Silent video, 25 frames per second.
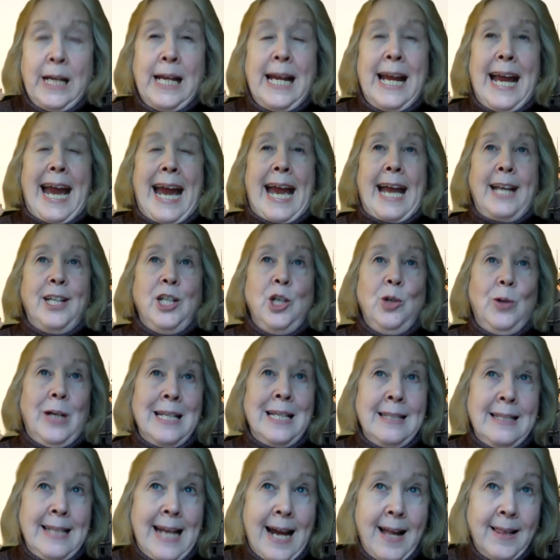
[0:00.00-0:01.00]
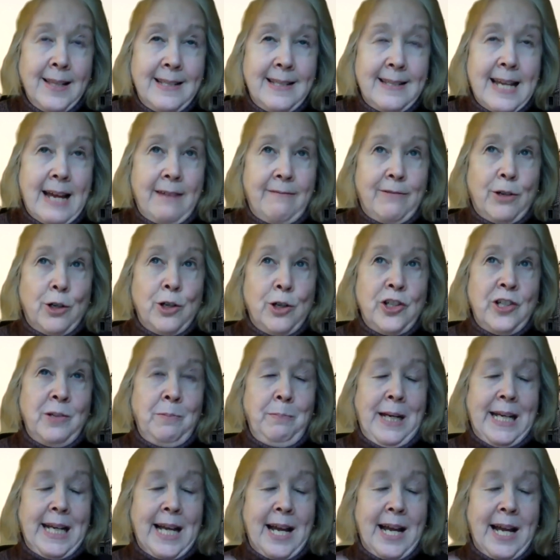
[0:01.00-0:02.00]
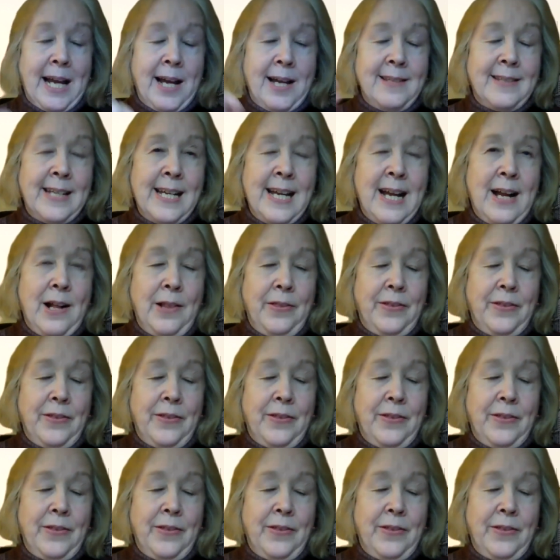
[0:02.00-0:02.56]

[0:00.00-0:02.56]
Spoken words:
And you can tell it's that version because